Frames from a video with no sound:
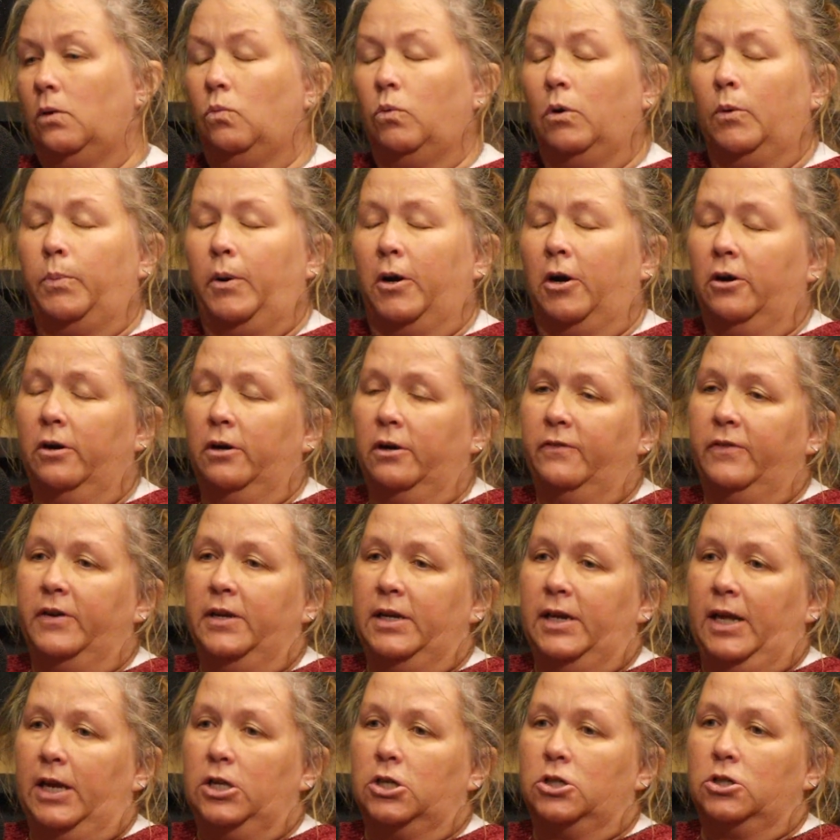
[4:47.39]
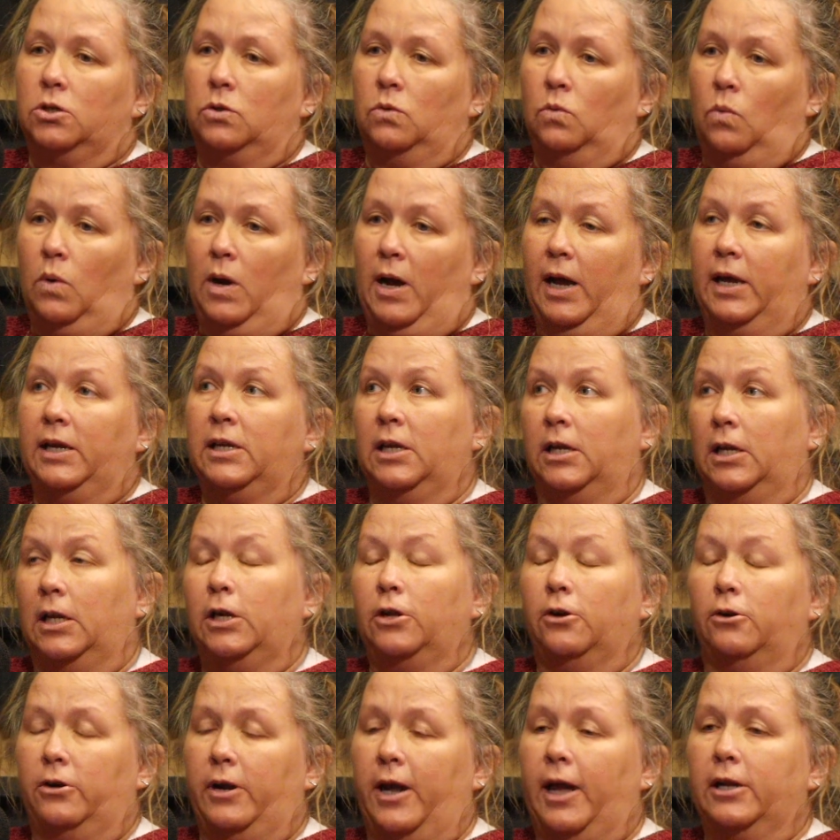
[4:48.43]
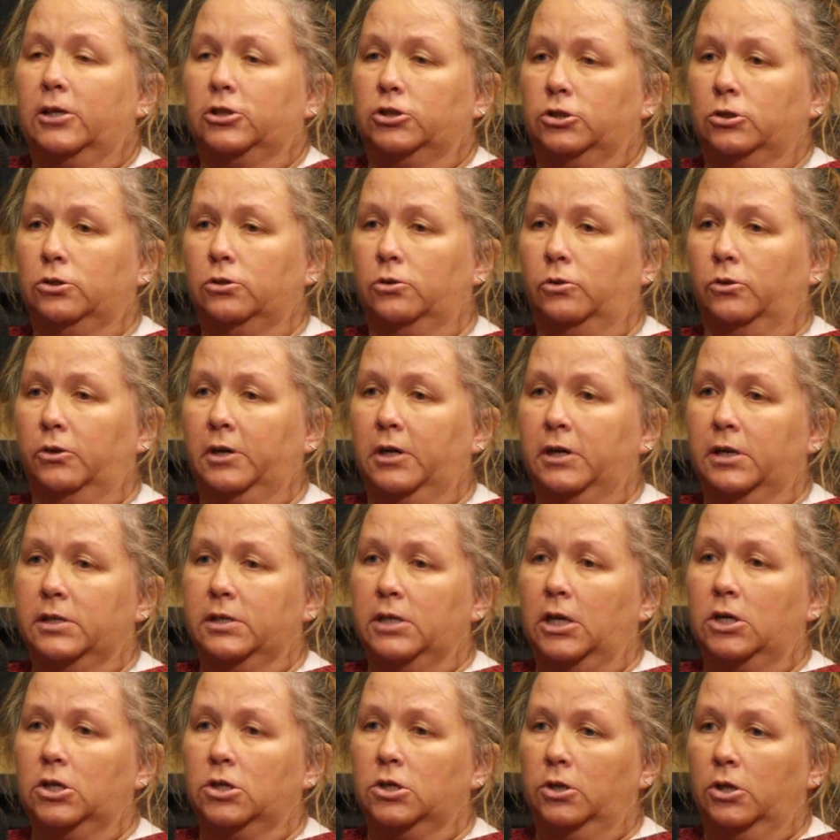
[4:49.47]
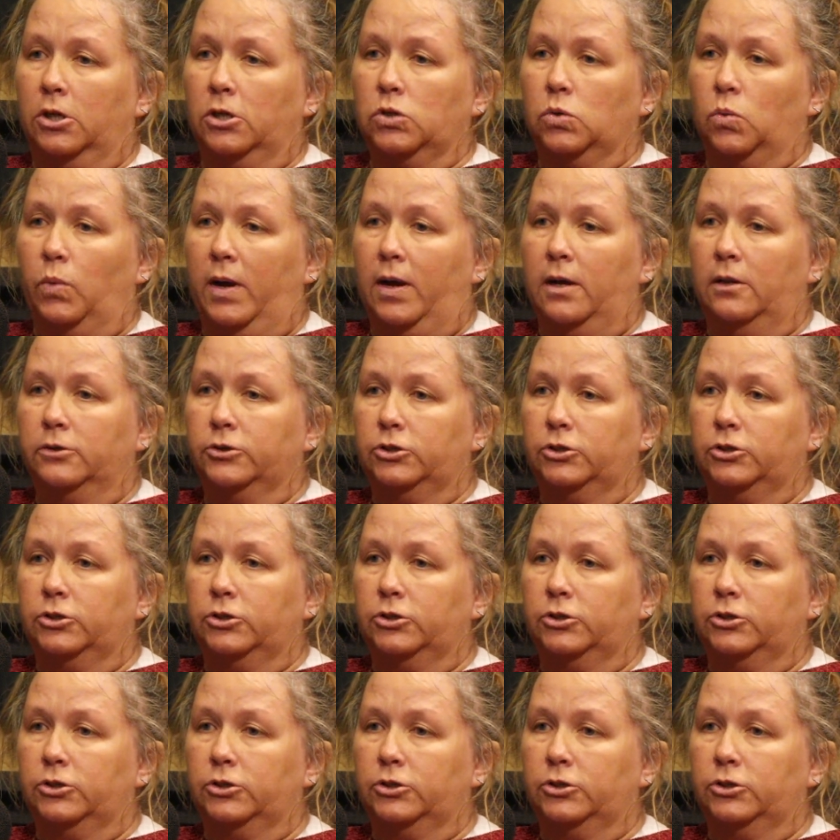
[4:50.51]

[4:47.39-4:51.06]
we're part of a nationwide and international organization as well.